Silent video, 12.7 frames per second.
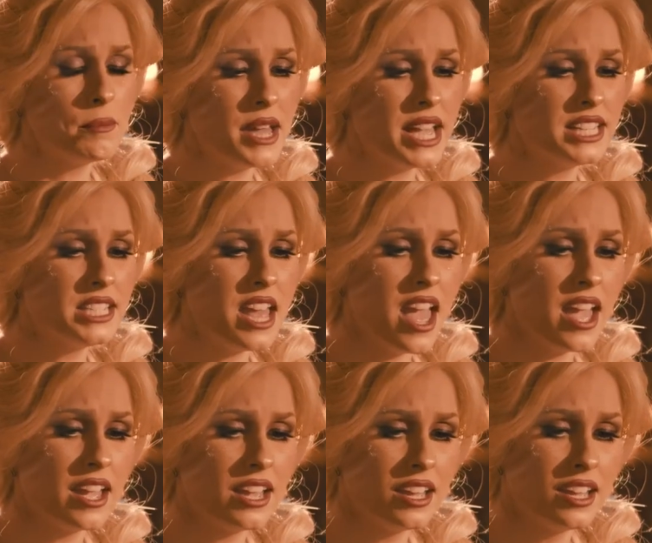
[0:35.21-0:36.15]
about my
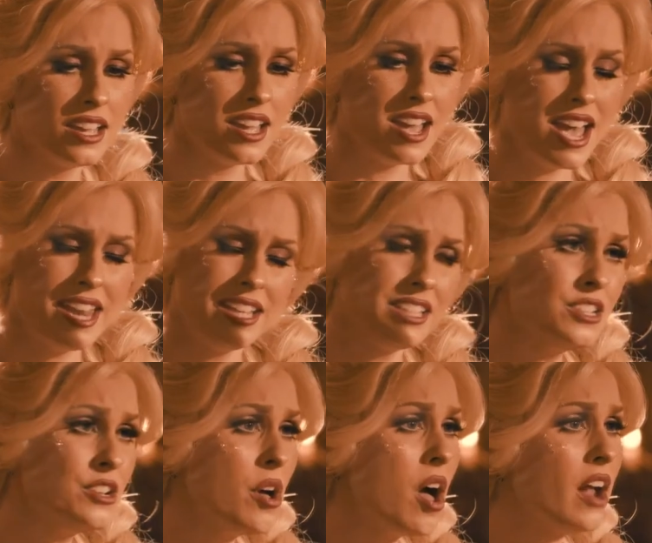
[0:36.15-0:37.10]
day and
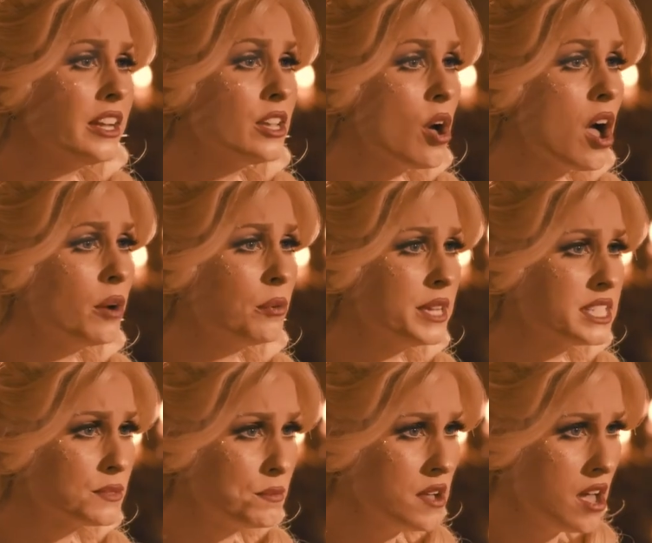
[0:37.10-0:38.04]
ignore your
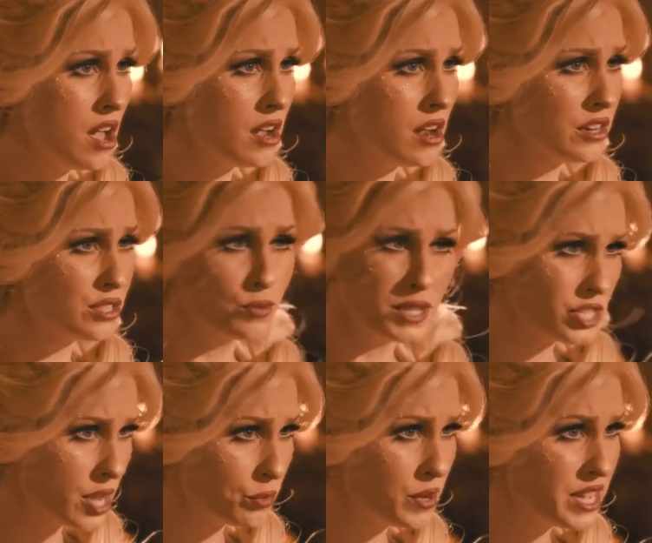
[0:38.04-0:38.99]
whispers,
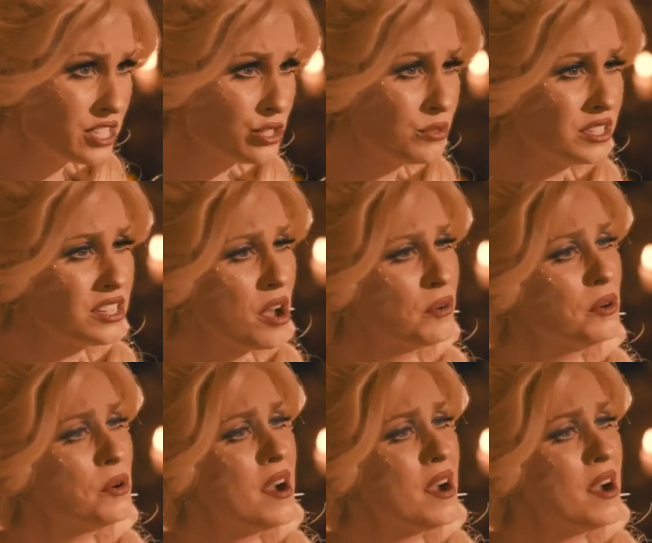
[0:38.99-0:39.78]
which I wish would go